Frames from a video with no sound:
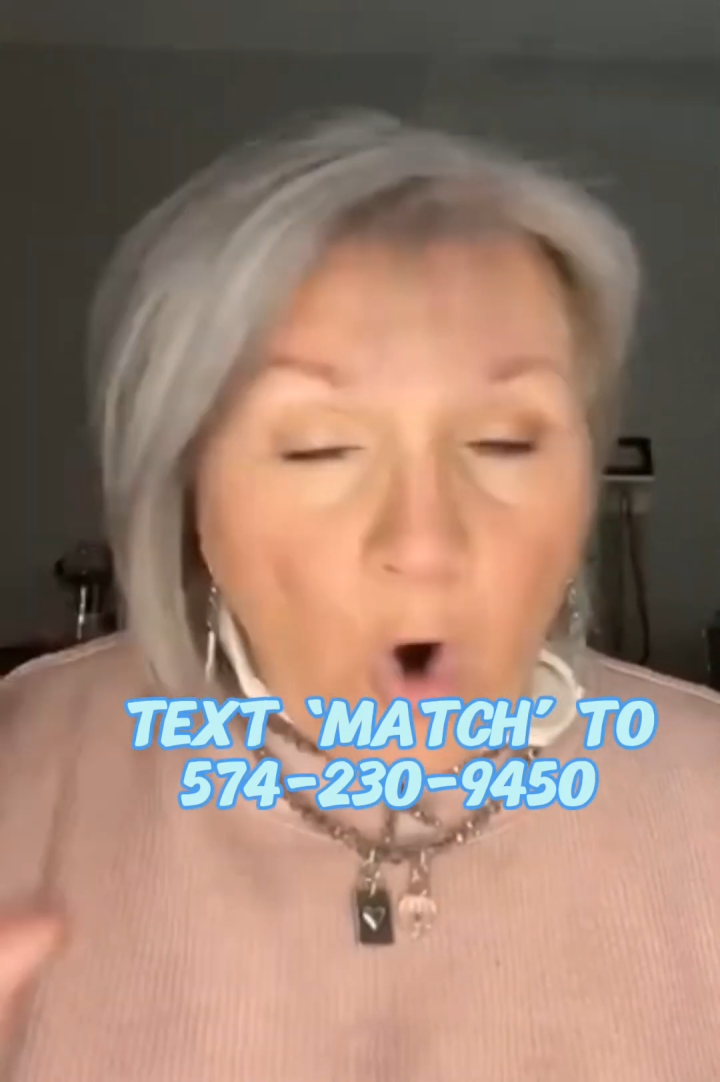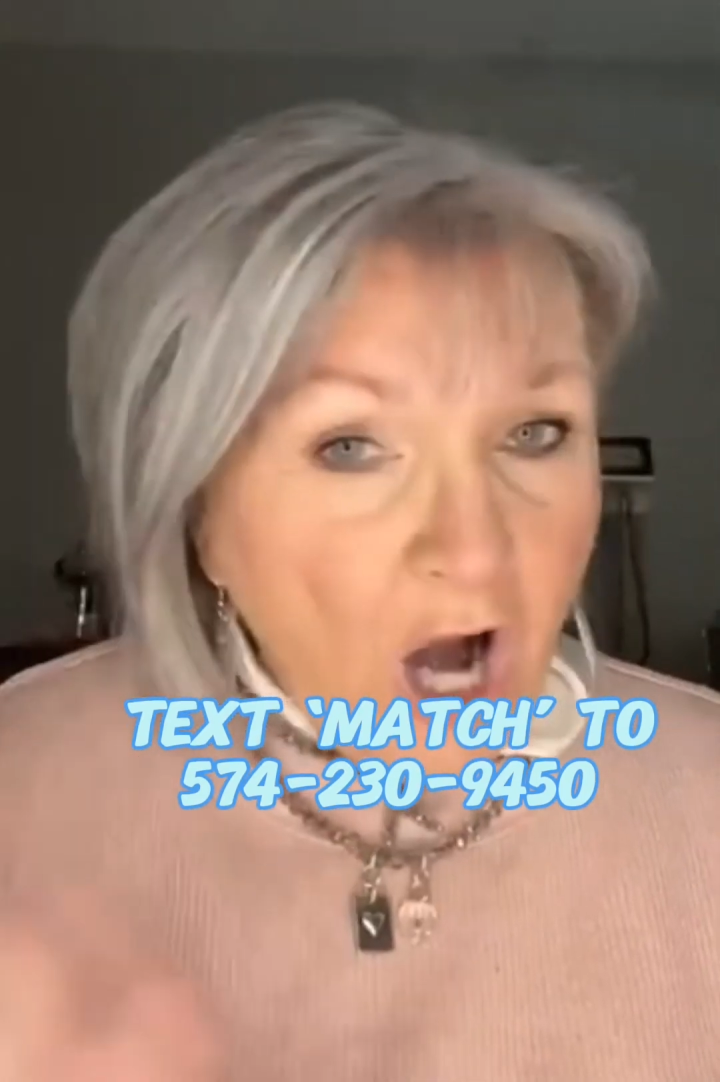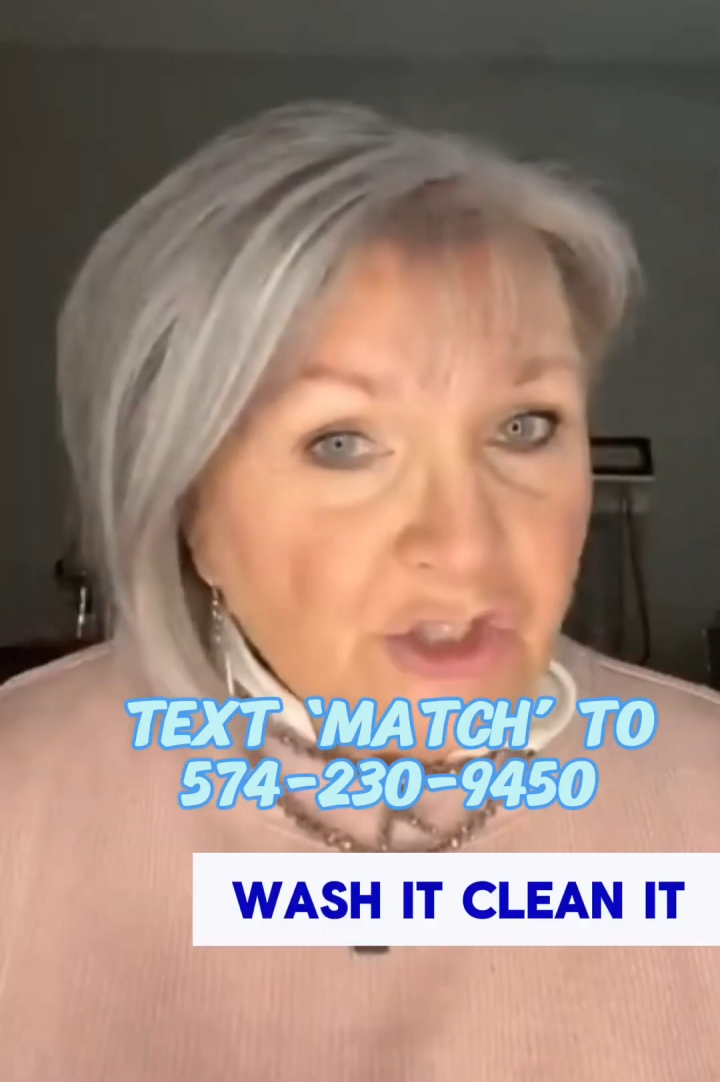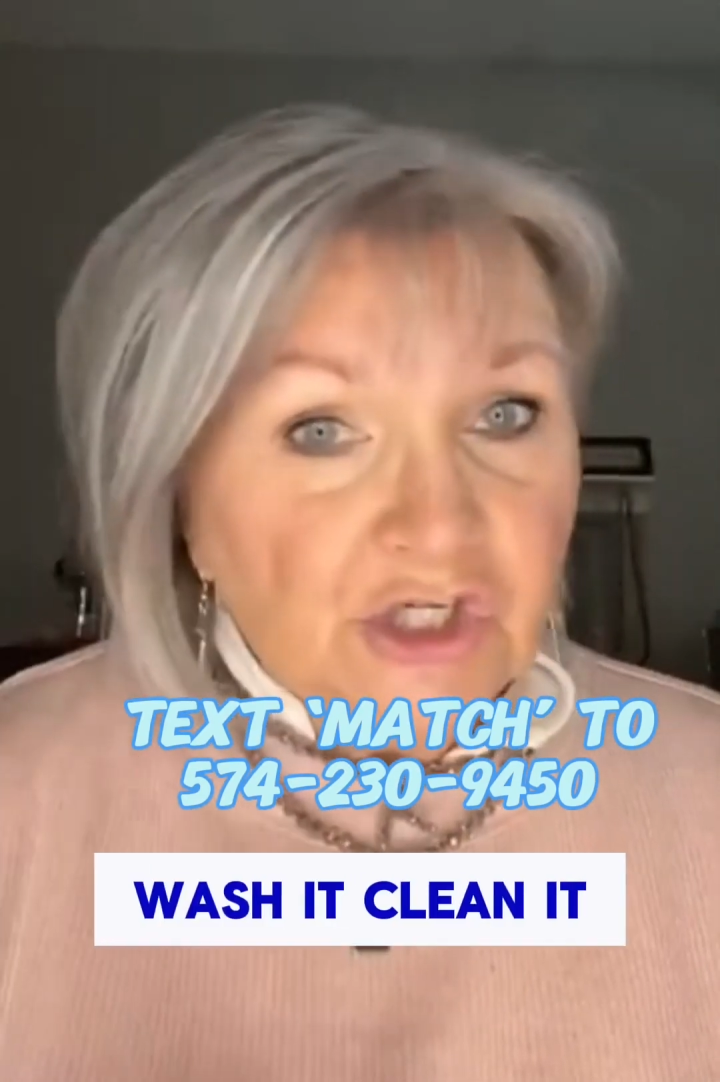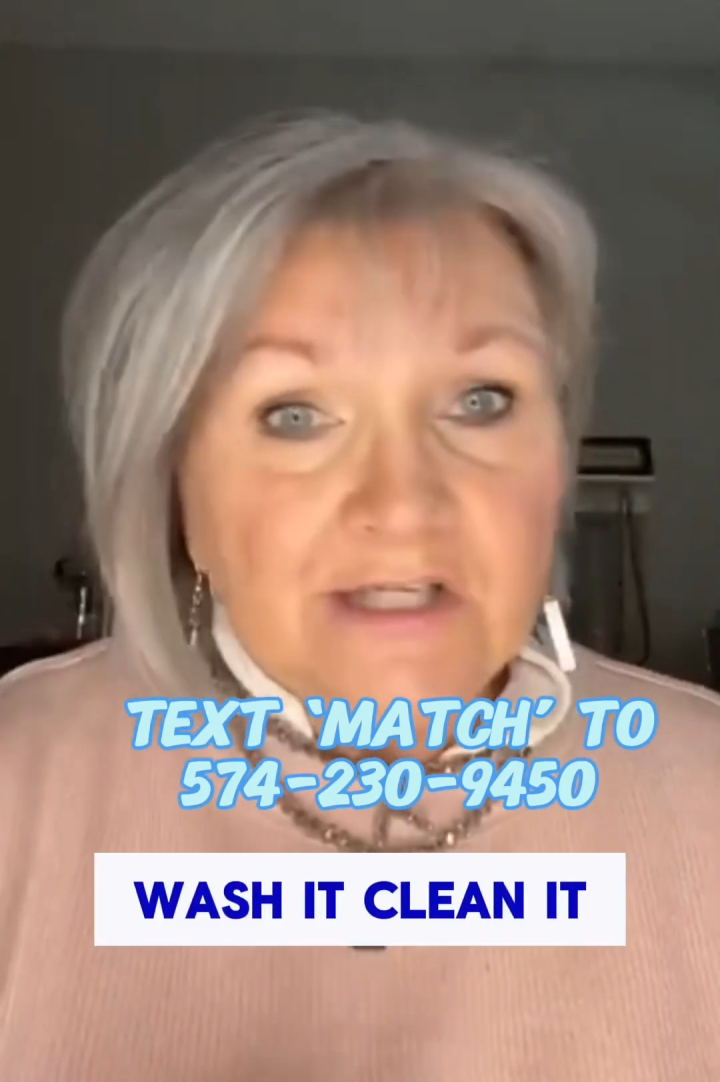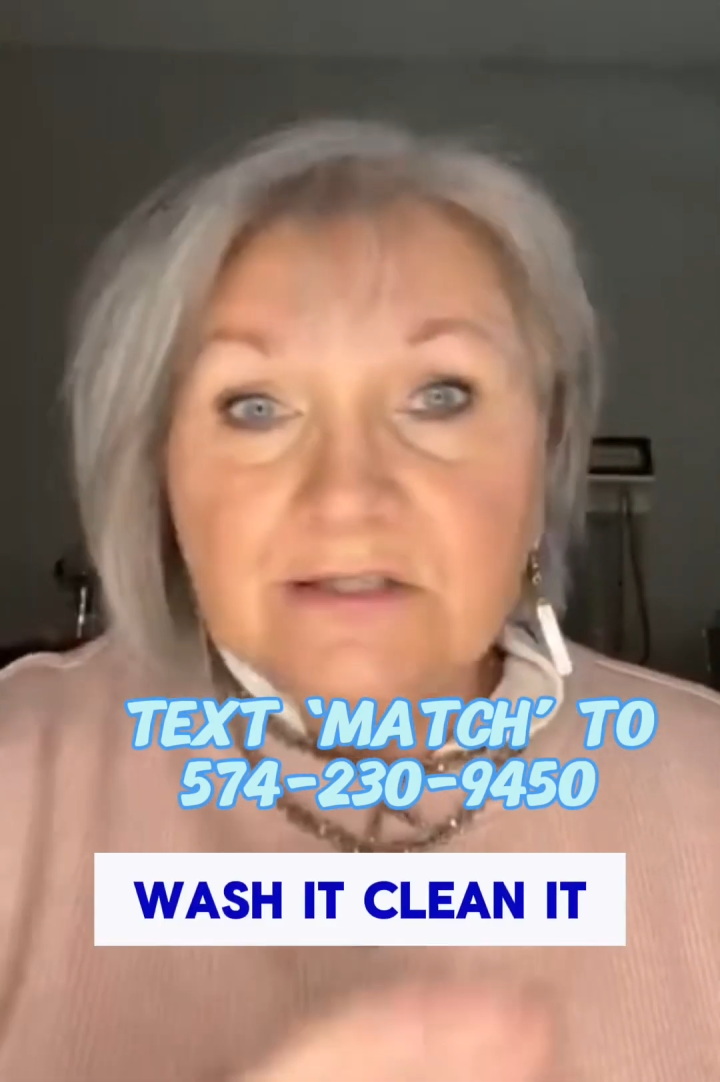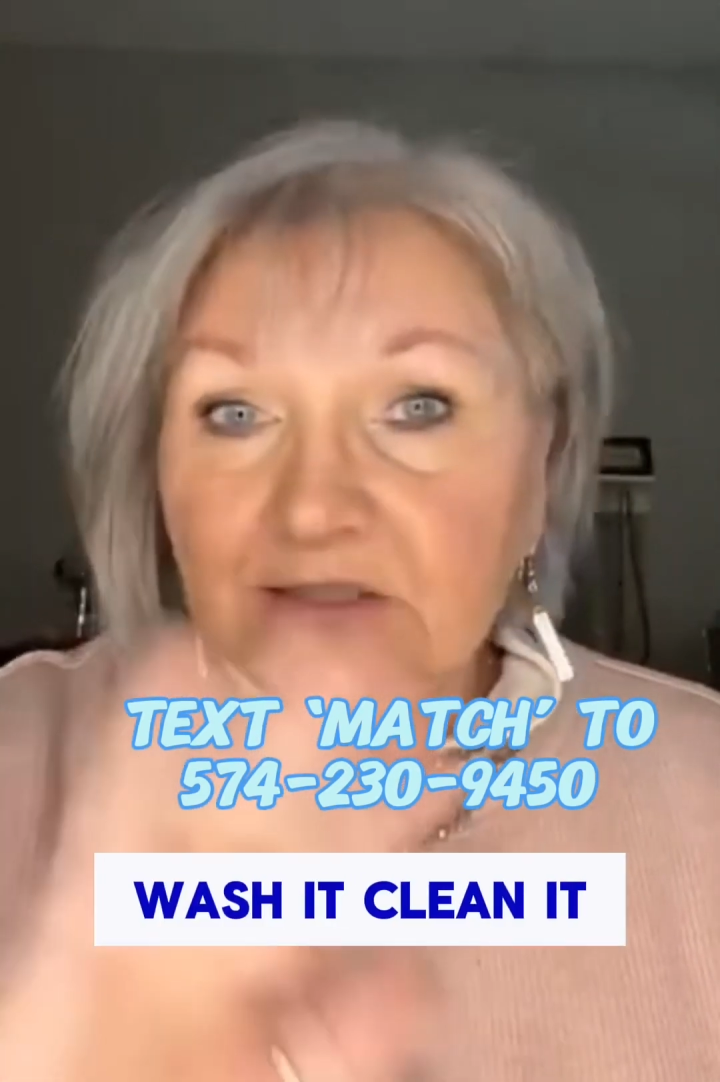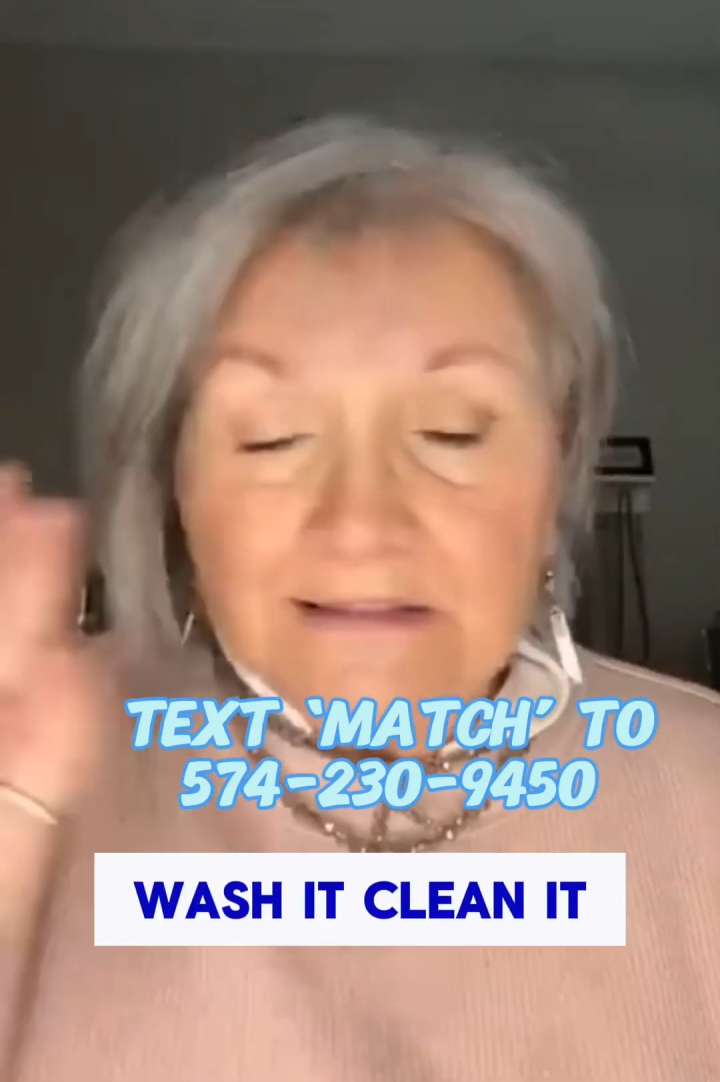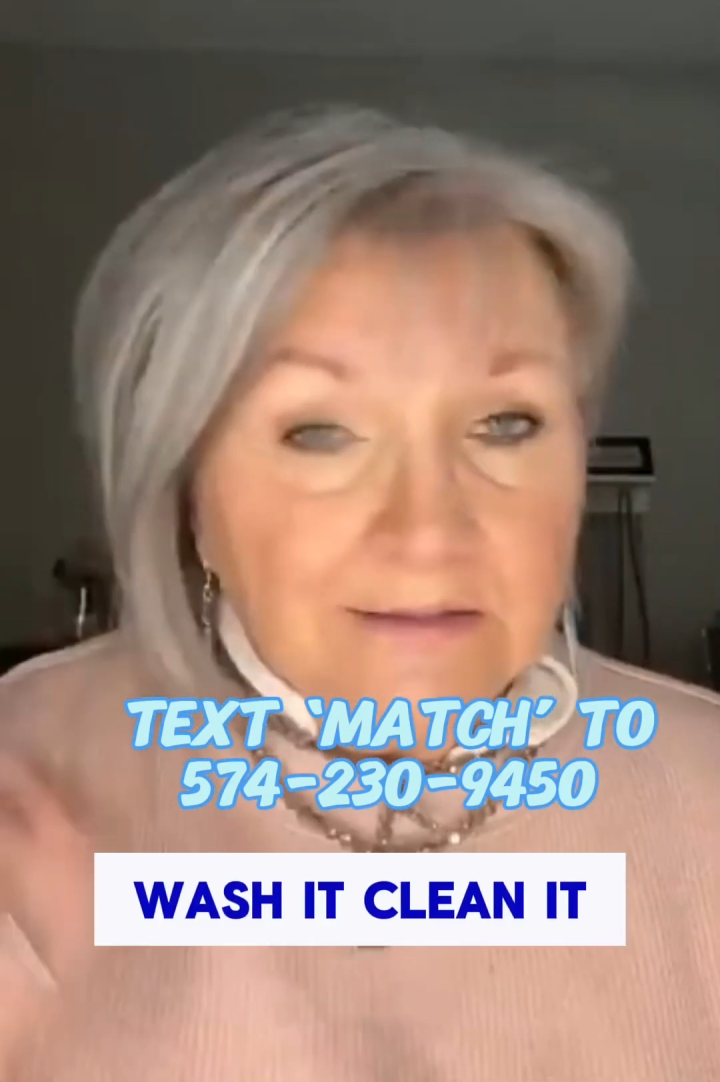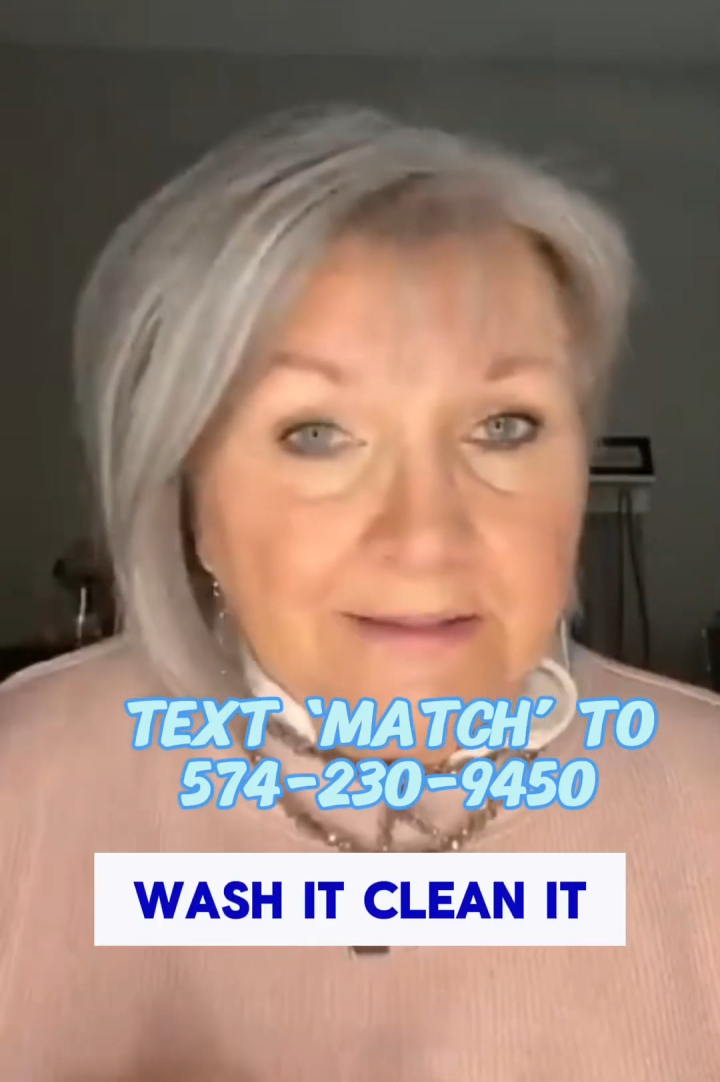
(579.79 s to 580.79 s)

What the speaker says: wash it,